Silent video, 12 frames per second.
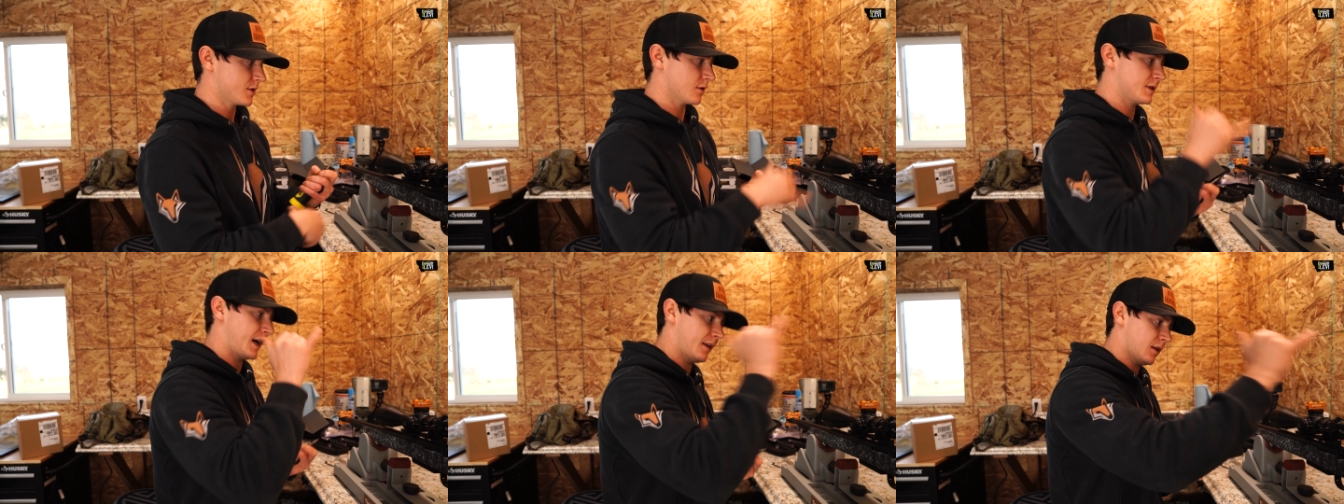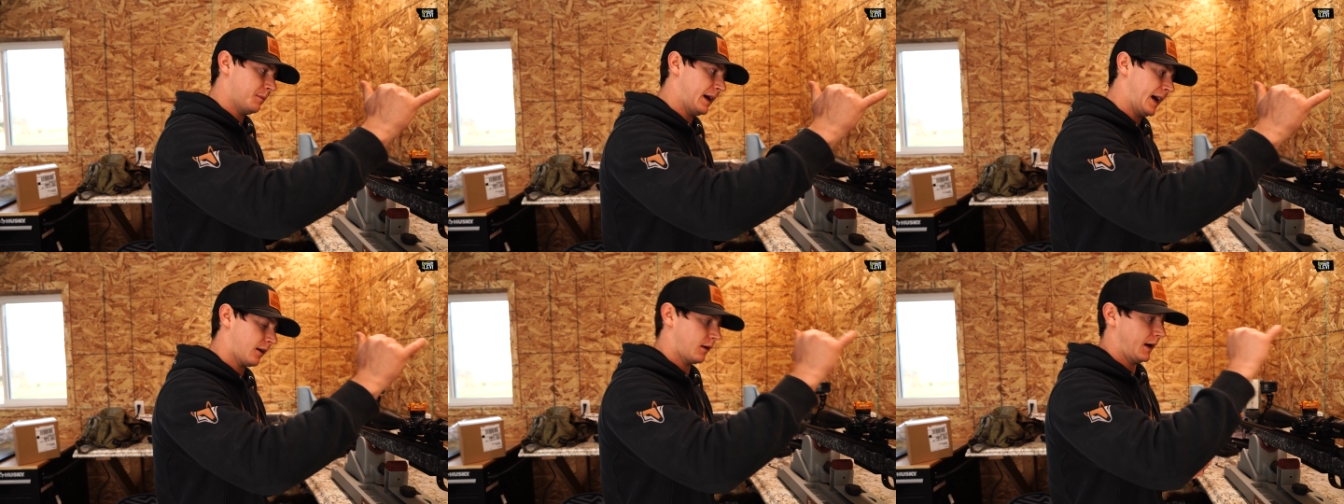so tighten the
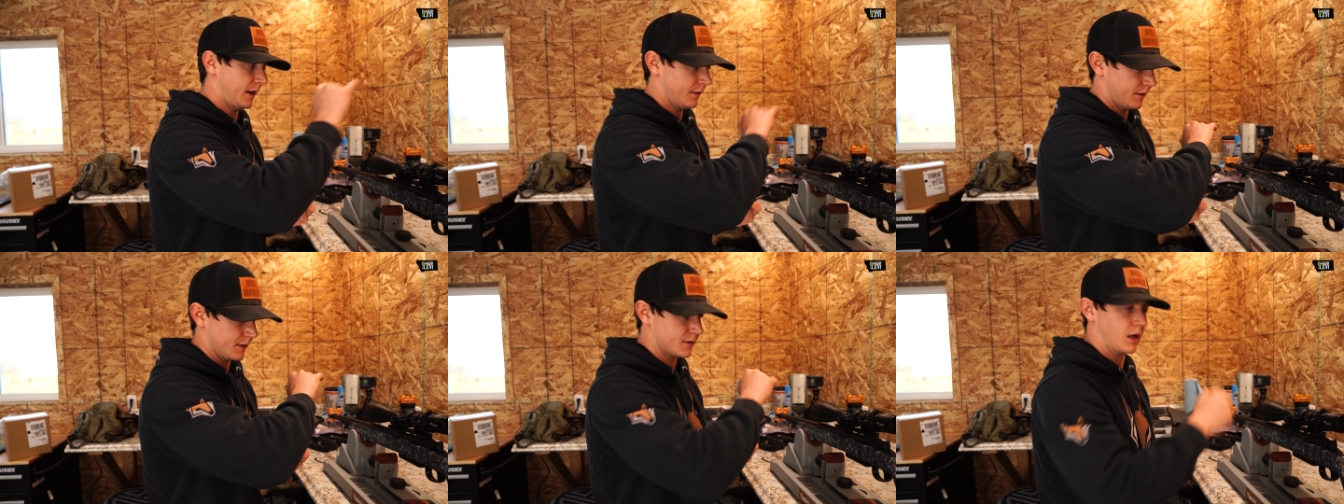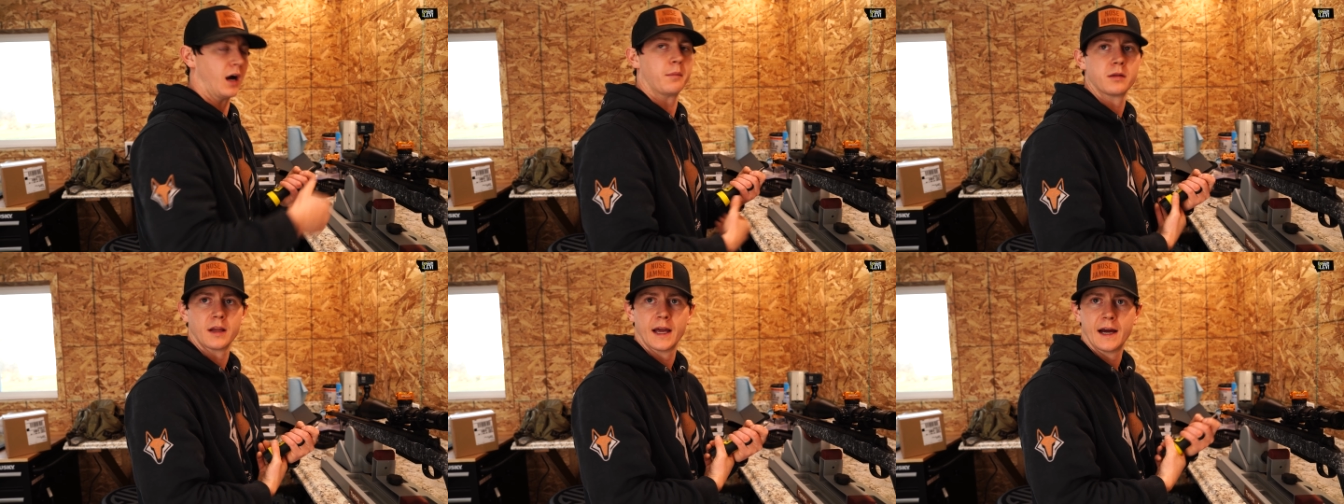back right and the
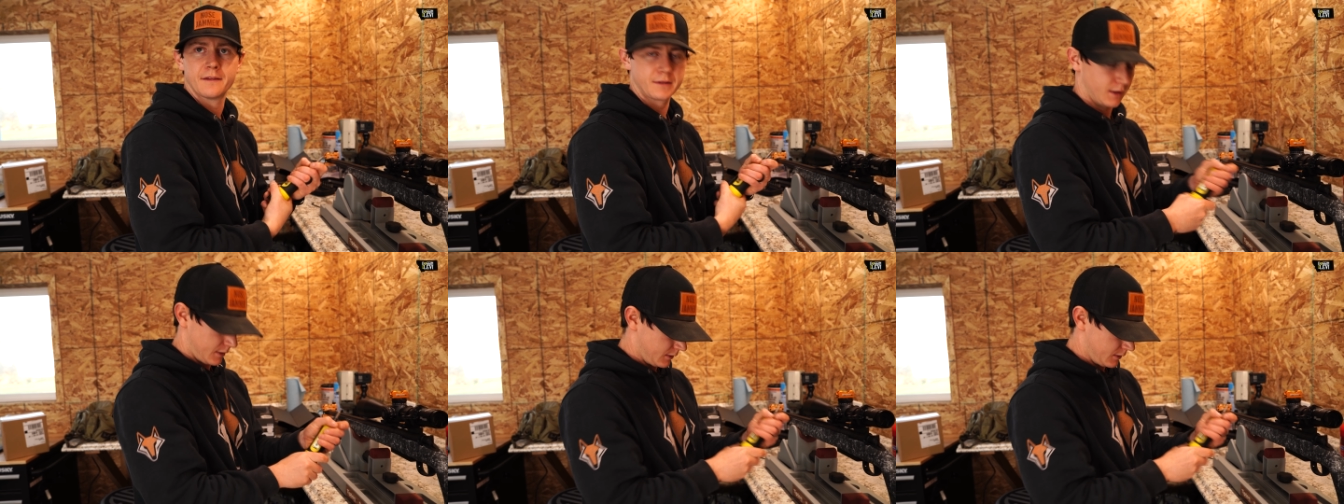top left.